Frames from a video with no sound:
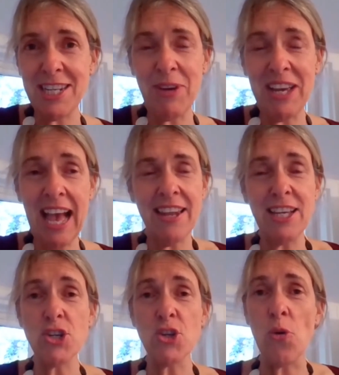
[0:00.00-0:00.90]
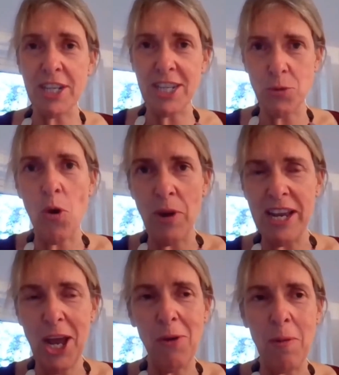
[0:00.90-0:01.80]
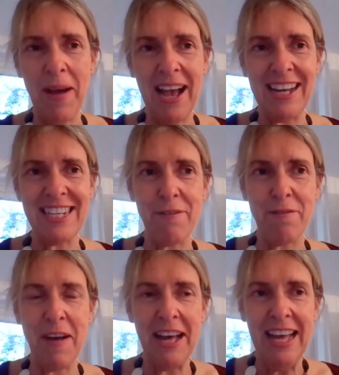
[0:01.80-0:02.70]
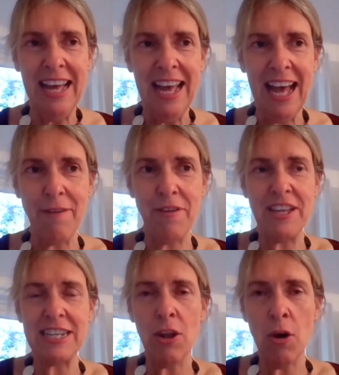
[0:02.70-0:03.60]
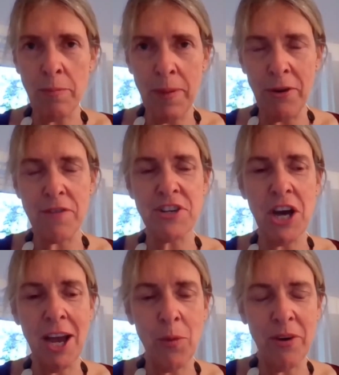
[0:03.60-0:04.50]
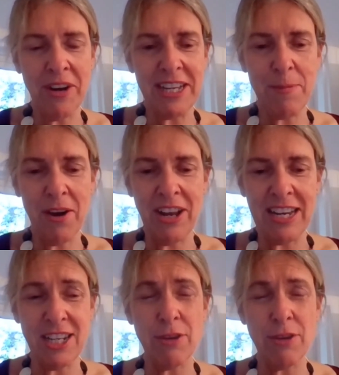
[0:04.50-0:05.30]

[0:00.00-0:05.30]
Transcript: so it can exhaust what we know about if for this long period of time we're experienced.